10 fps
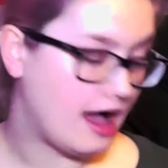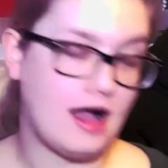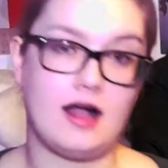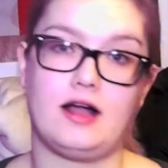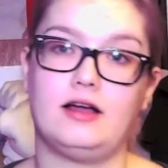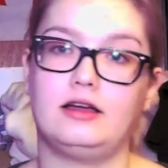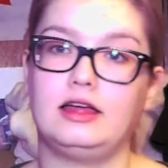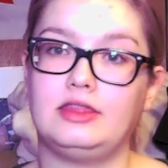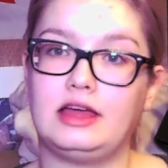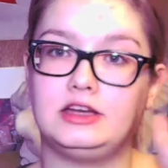and
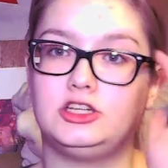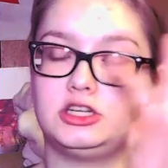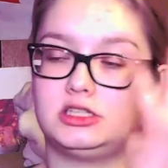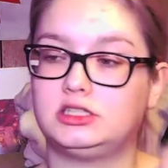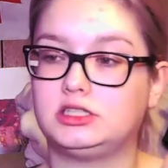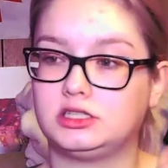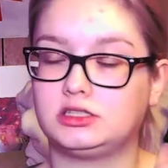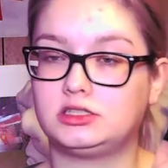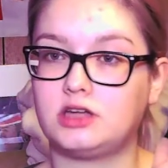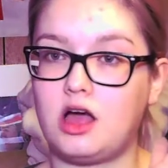then
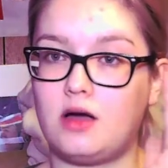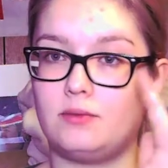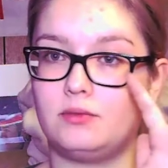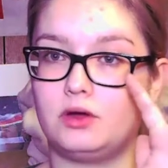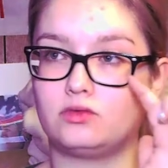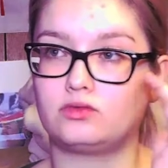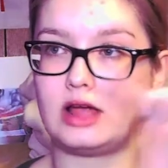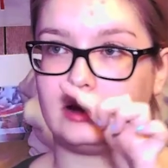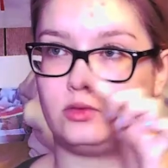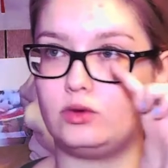just some
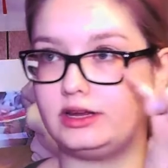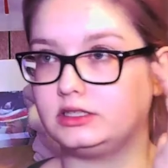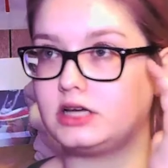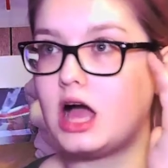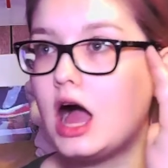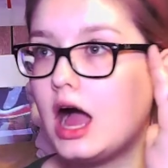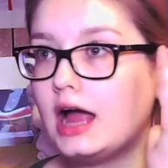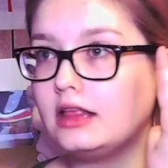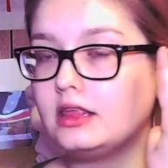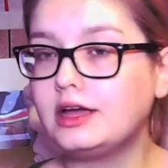red winged
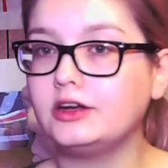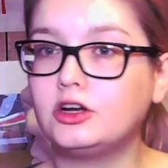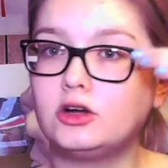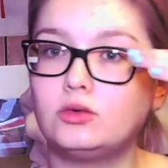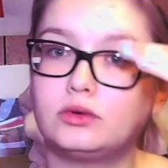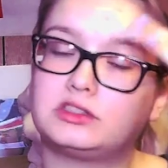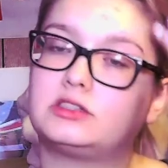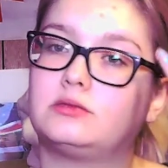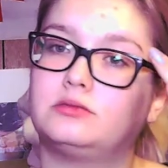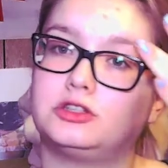eyeliner with
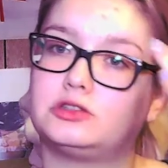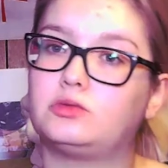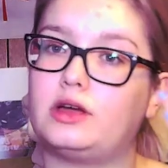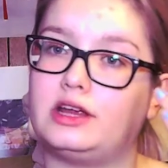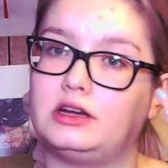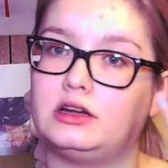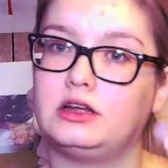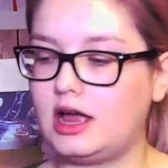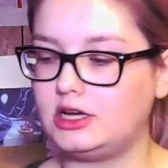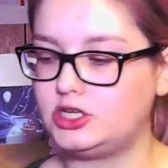some just white
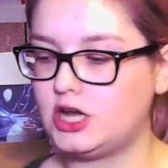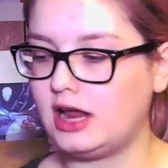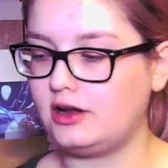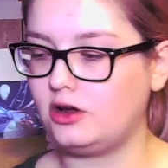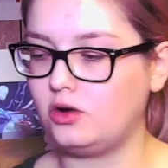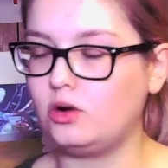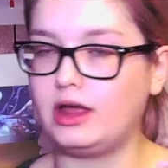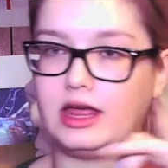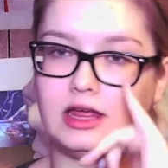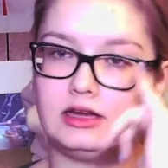eyeshadow
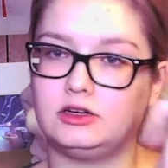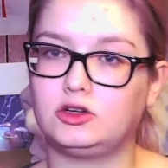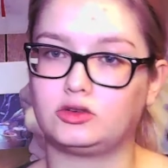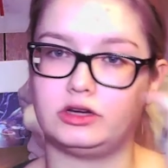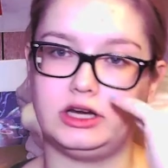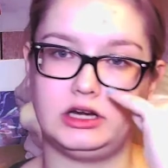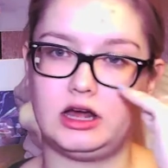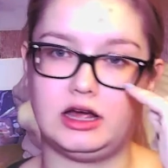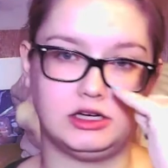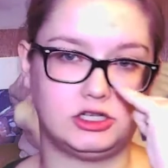and green
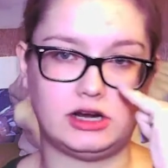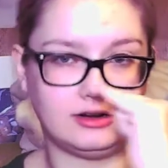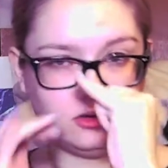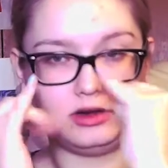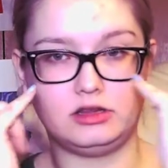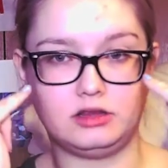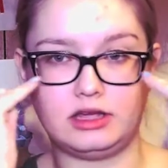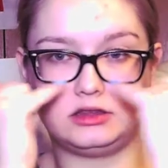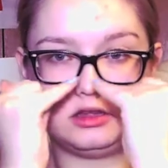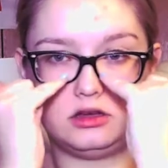eyeshadow and
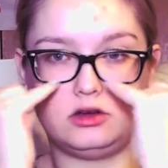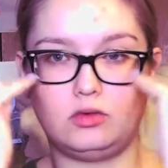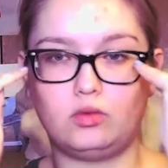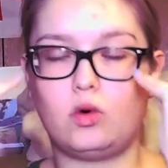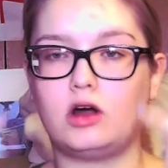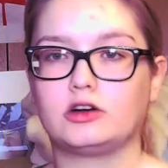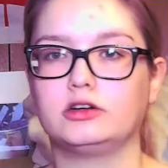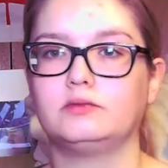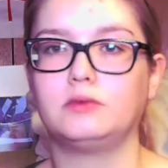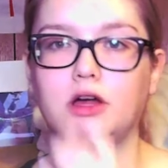like the
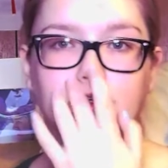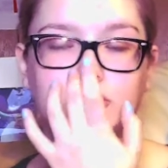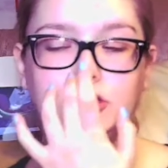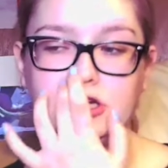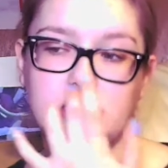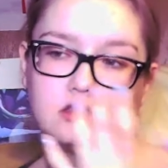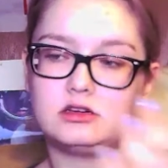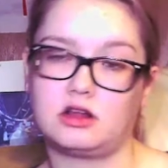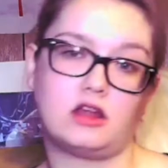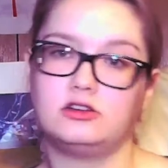water underneath,
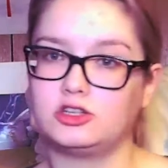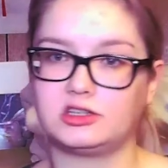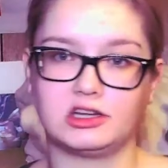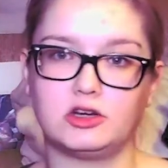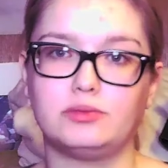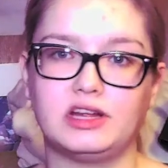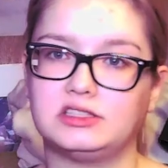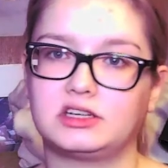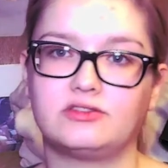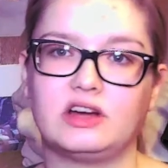and then just like your
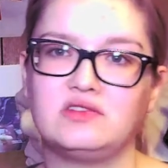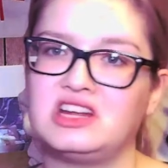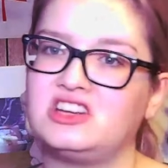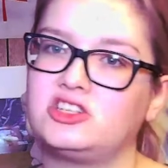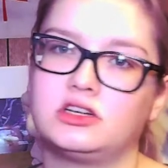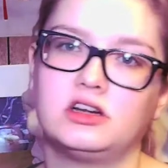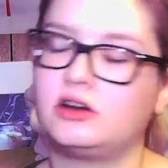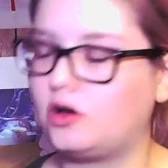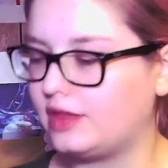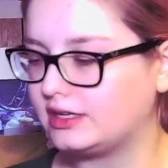basic foundation
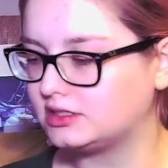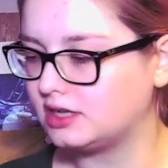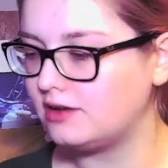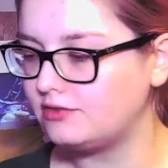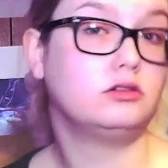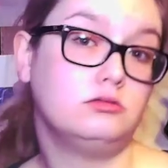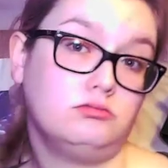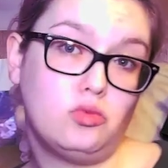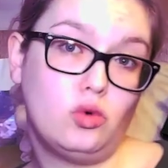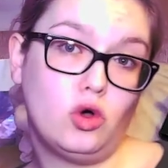and all that stuff. So
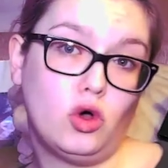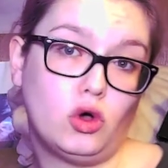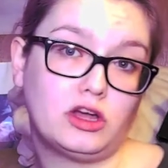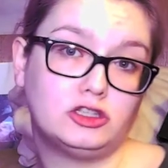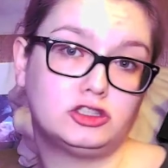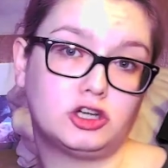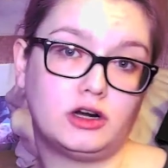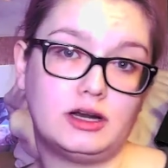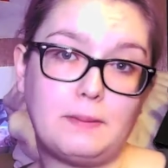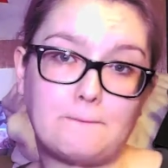we'll get started.